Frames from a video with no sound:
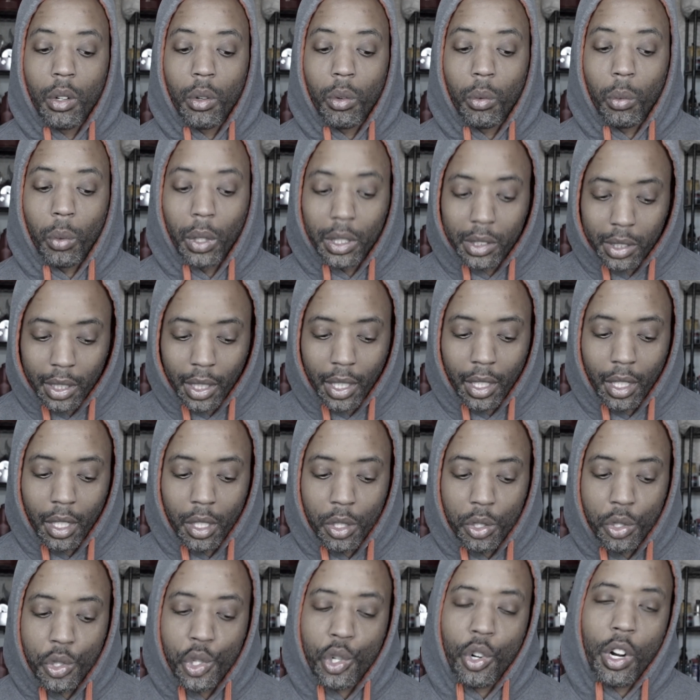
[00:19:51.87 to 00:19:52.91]
Once again,
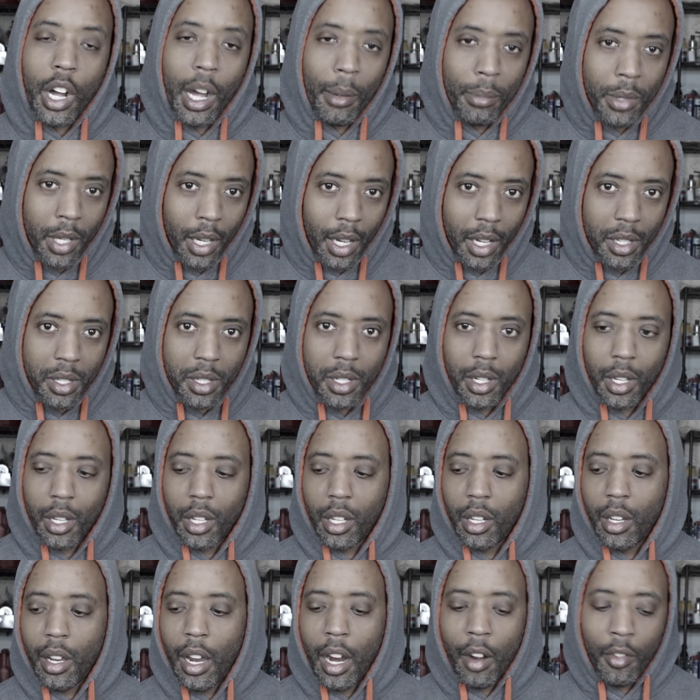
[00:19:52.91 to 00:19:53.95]
drop
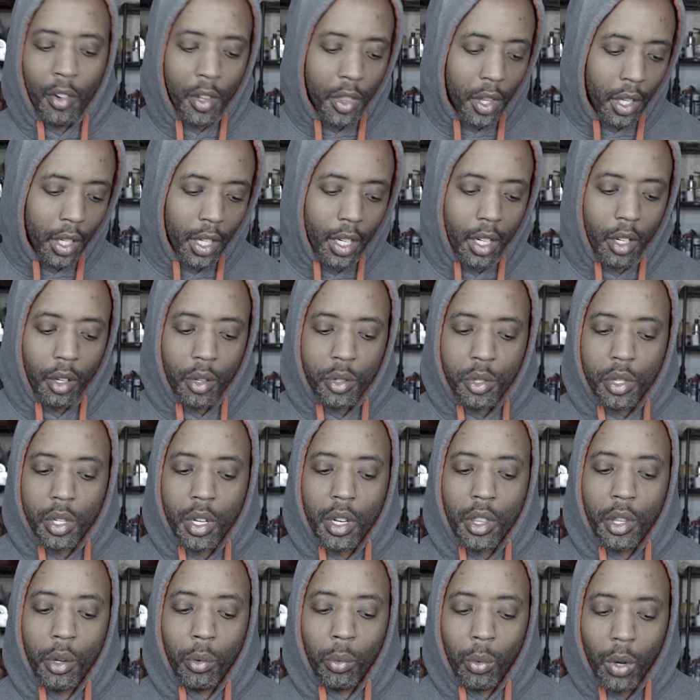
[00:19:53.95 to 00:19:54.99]
testing, everything else,
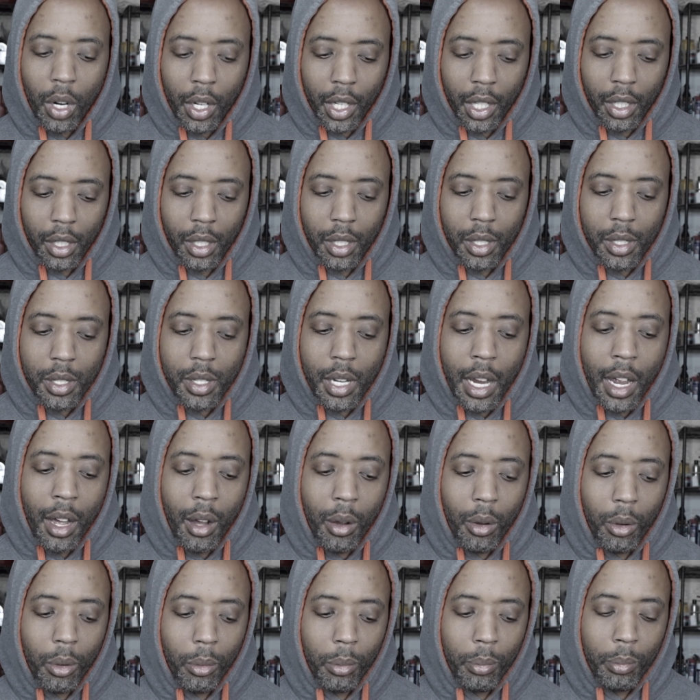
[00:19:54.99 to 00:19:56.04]
the ruggedness,
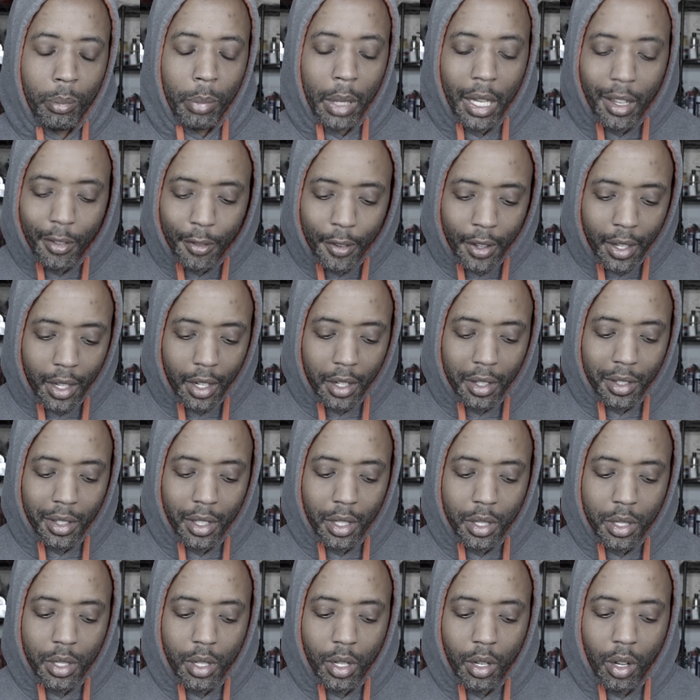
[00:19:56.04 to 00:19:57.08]
how beefy it
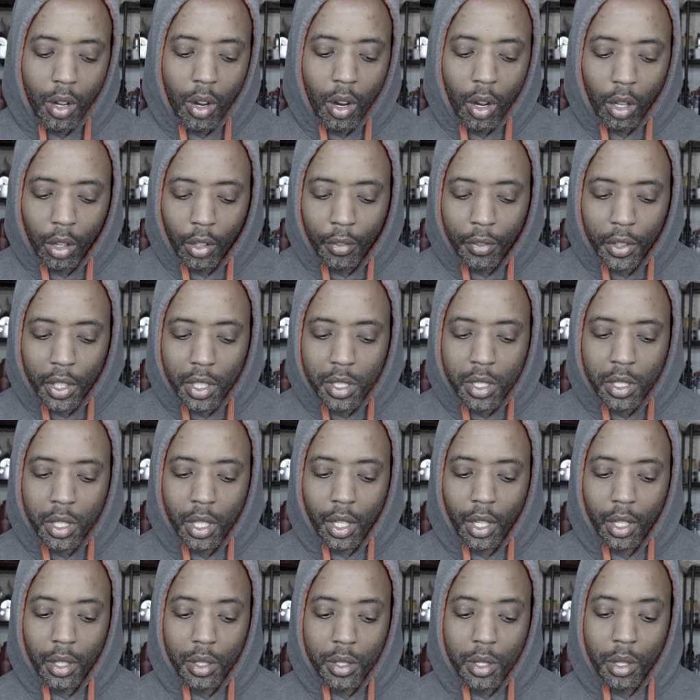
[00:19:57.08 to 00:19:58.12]
is, all of these
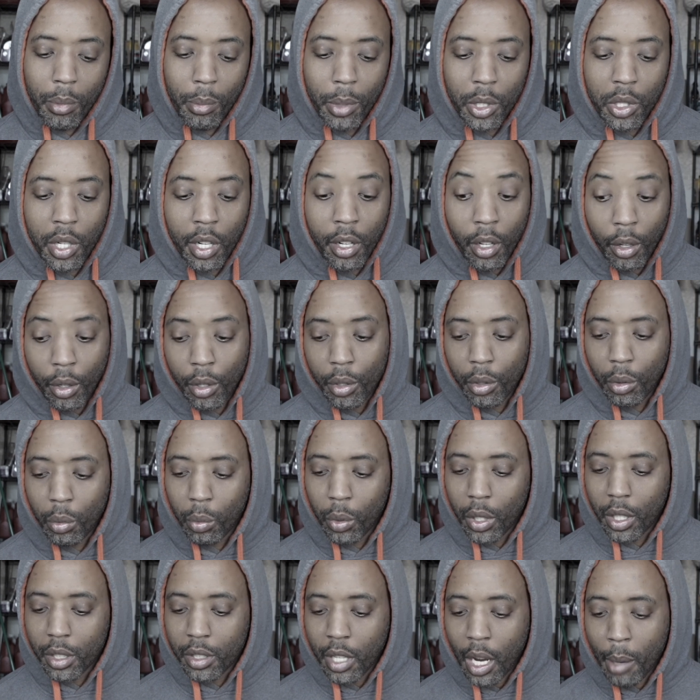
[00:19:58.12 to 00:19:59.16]
things, the material,
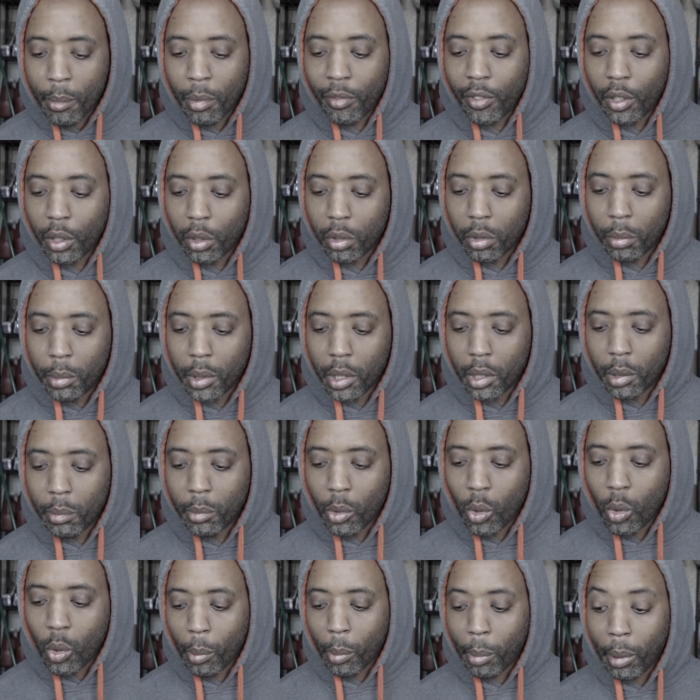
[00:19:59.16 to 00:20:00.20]
what type of aluminum
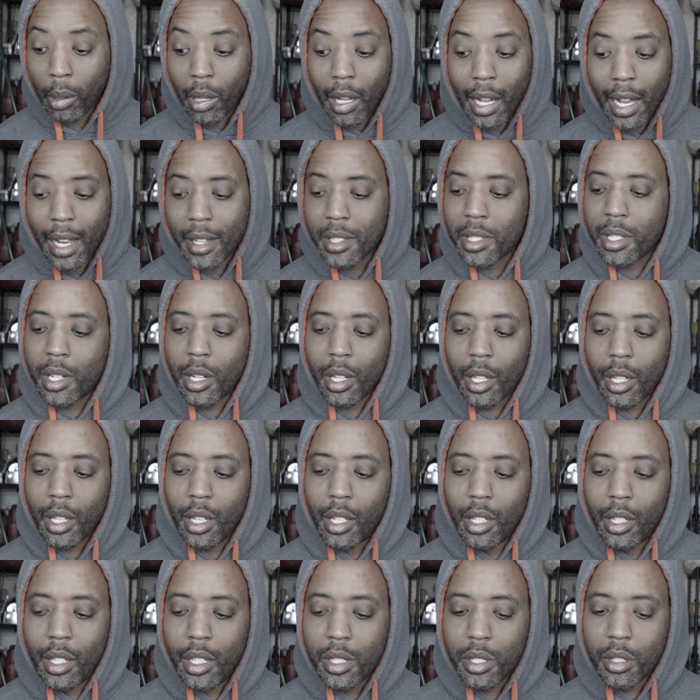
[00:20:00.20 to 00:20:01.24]
plastic
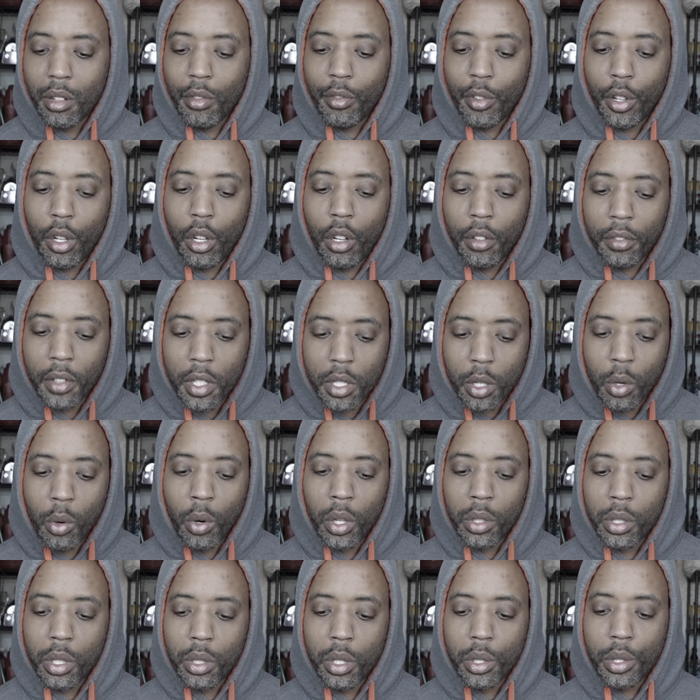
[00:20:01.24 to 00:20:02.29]
is involved is
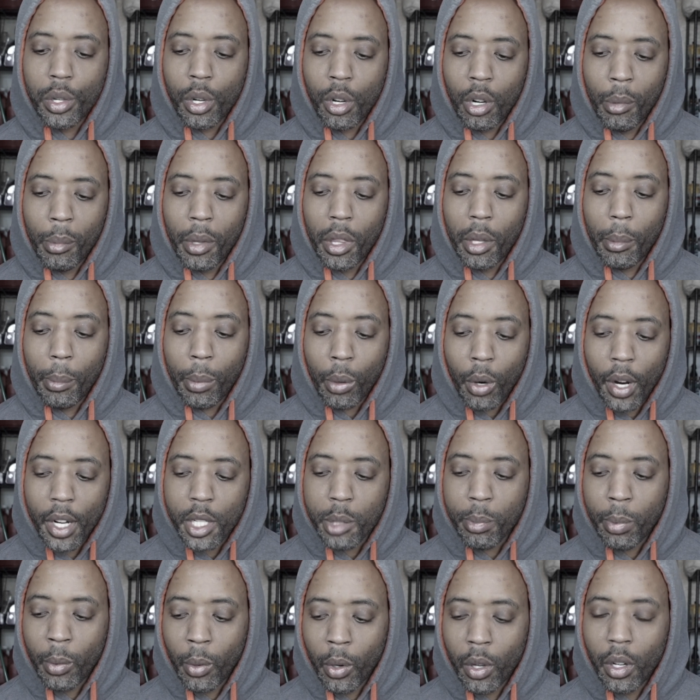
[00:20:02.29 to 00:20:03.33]
going to determine the price
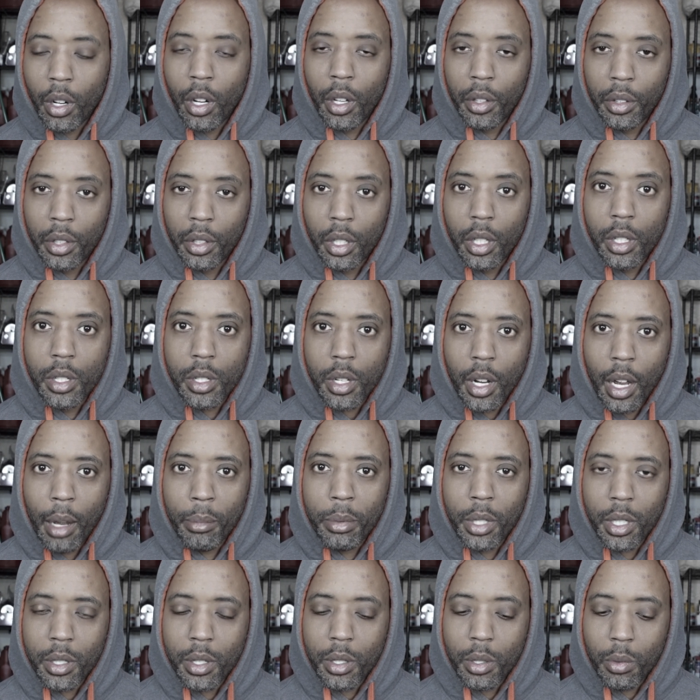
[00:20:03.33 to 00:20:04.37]
point on these
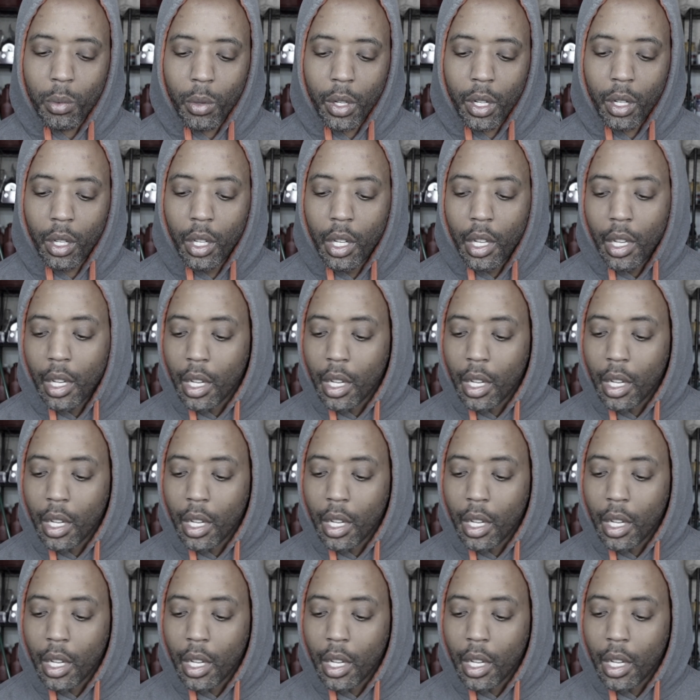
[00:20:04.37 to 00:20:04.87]
optics as well.